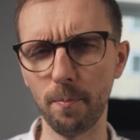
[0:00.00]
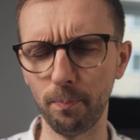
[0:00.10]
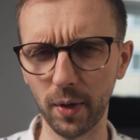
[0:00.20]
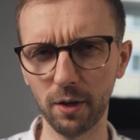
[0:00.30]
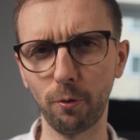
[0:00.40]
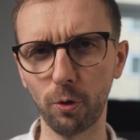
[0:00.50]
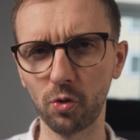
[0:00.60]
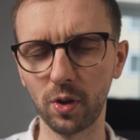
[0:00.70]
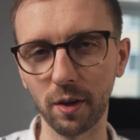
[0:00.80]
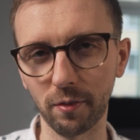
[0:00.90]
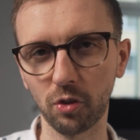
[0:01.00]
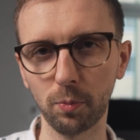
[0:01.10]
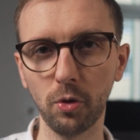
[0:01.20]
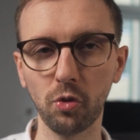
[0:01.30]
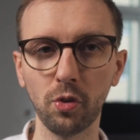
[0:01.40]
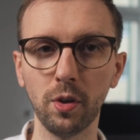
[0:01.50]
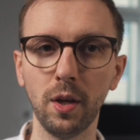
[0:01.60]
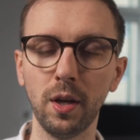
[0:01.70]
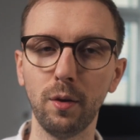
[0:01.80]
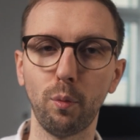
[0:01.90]
metaverse investments,
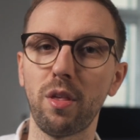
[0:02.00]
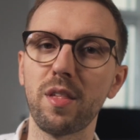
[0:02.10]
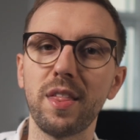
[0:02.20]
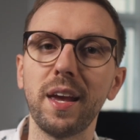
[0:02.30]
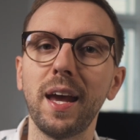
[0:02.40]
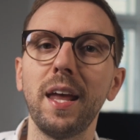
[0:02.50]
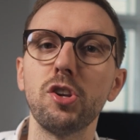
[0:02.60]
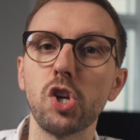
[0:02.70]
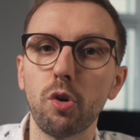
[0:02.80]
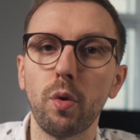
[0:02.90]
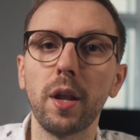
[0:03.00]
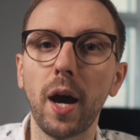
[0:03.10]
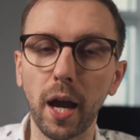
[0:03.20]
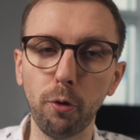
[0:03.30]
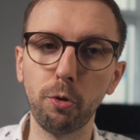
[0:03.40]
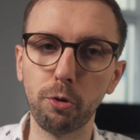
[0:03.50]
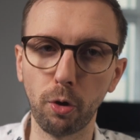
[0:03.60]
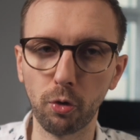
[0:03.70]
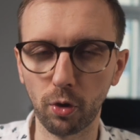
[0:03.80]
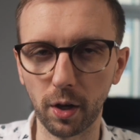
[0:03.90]
whether they can generate high
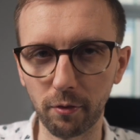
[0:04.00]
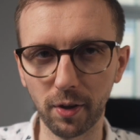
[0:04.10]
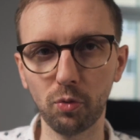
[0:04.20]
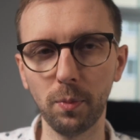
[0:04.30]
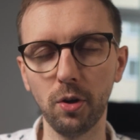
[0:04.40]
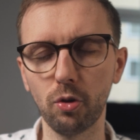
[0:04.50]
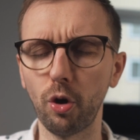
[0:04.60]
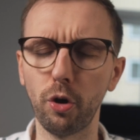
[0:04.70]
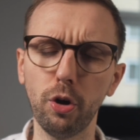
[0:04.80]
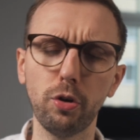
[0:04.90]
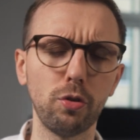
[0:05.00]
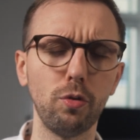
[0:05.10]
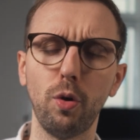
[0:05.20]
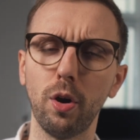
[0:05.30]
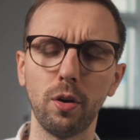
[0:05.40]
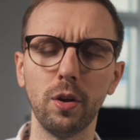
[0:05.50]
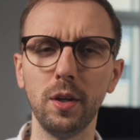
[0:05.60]
returns on investment or not, or